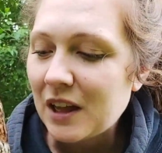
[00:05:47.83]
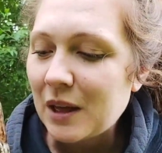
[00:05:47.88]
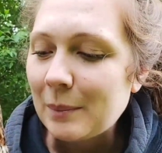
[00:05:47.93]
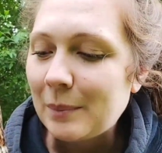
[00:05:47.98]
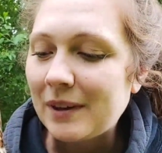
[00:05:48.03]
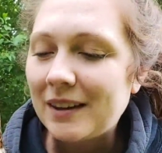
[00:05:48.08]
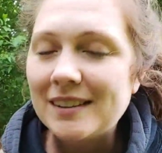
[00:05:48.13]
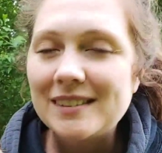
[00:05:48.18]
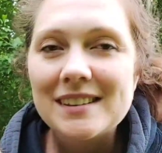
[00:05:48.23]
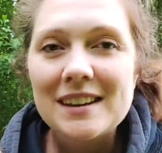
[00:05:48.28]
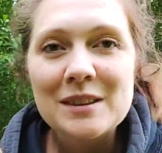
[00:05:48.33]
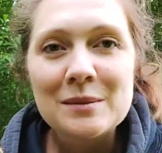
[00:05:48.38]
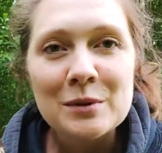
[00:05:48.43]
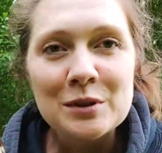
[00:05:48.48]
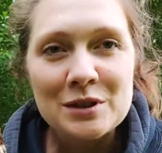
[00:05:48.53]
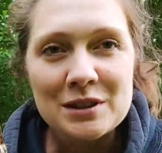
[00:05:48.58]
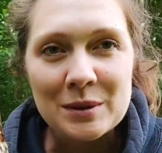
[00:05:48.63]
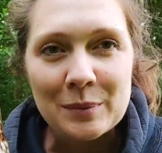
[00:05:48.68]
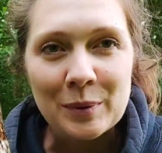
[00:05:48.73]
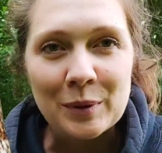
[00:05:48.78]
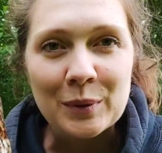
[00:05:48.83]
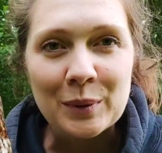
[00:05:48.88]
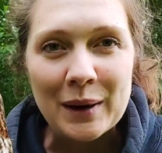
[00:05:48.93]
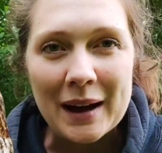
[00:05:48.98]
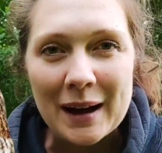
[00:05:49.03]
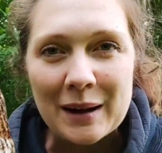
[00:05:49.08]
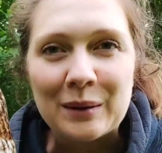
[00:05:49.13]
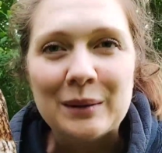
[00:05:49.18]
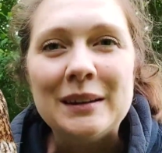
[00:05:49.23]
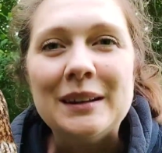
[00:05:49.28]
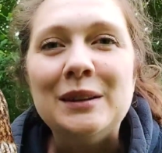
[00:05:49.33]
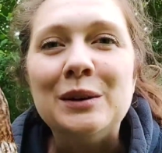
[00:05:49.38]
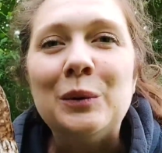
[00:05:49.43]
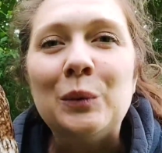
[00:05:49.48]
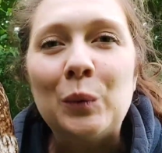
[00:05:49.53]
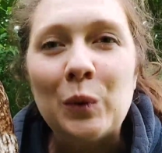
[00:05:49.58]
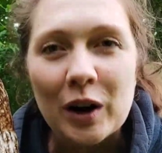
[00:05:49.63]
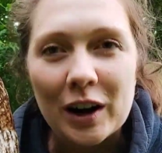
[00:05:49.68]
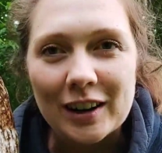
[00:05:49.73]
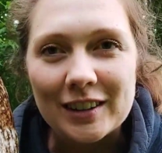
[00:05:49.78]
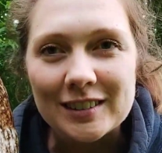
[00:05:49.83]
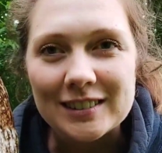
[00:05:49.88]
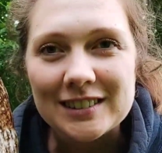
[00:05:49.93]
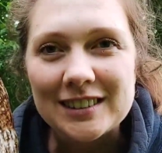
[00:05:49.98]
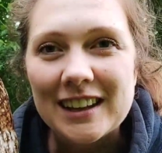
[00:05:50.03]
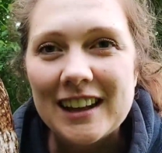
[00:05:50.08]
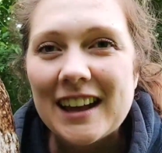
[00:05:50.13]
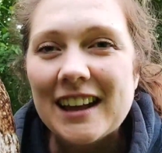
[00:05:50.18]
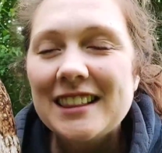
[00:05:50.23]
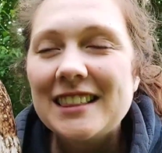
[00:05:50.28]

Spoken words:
because they're the most typical owl in the world.